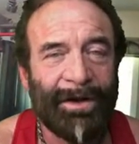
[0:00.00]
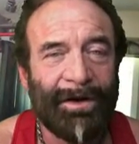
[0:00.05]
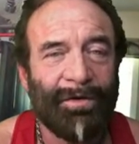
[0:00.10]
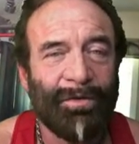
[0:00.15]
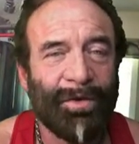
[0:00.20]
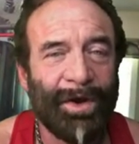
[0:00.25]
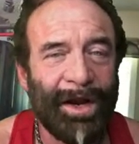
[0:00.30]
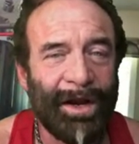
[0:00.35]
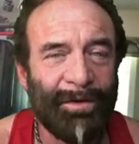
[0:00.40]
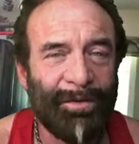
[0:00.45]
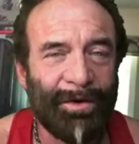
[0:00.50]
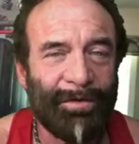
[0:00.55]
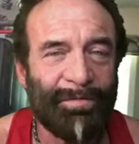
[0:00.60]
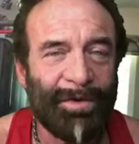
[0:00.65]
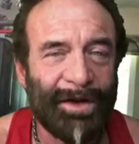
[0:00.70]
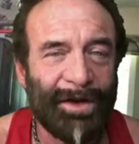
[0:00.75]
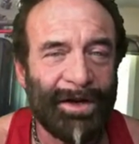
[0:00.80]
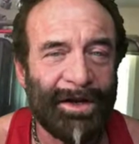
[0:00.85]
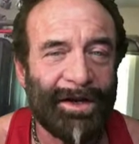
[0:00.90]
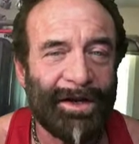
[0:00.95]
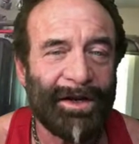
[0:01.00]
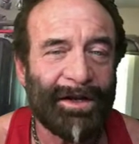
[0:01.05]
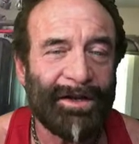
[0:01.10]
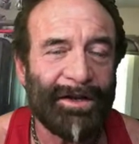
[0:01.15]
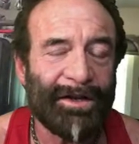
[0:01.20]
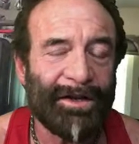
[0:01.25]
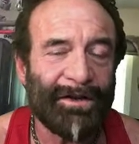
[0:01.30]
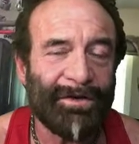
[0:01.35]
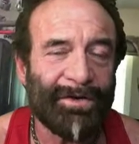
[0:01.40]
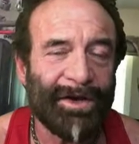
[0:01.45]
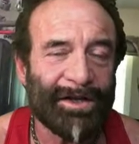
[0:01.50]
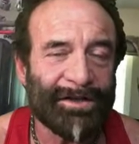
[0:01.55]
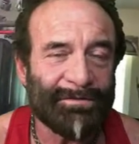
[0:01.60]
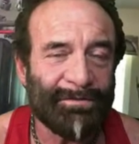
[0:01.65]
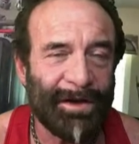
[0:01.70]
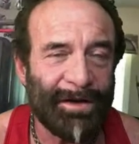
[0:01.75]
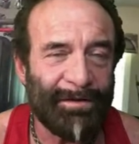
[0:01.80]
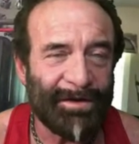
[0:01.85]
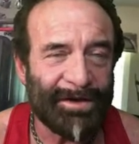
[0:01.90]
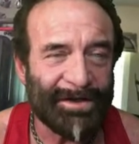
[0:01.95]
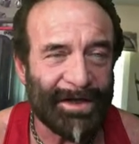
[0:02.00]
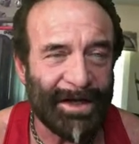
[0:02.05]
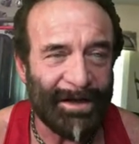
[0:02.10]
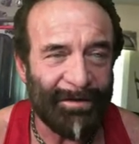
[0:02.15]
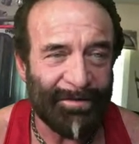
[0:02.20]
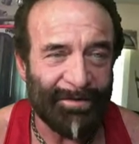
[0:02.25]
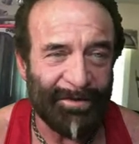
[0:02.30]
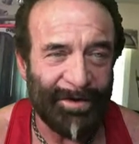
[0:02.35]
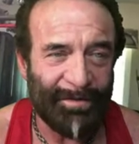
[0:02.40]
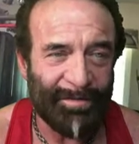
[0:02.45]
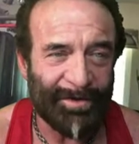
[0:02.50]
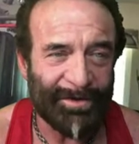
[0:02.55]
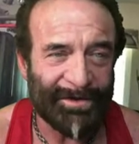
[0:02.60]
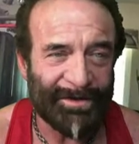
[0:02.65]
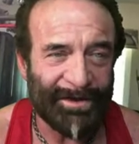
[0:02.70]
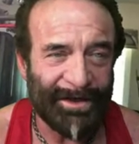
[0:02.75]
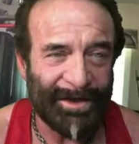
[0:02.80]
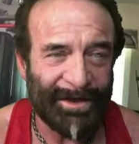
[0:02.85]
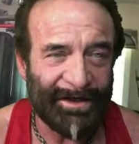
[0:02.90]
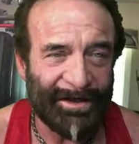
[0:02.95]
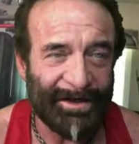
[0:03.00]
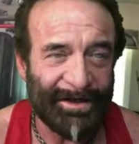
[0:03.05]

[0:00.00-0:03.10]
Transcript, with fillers: Ray would be in the U.S. maybe top three percent.